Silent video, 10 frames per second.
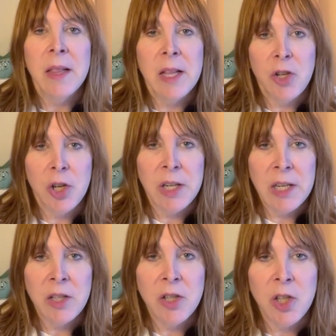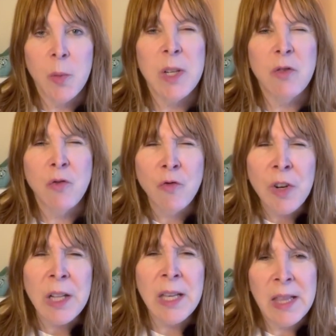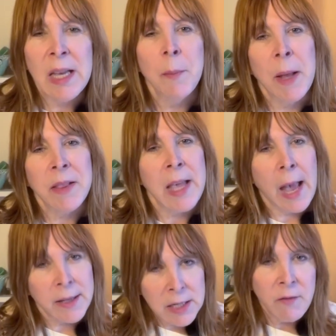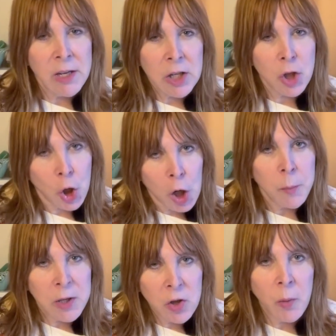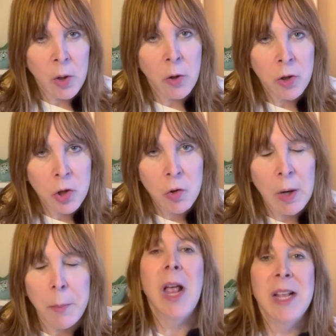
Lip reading: that you need to do is really think about the activities you're going to be doing on your trip.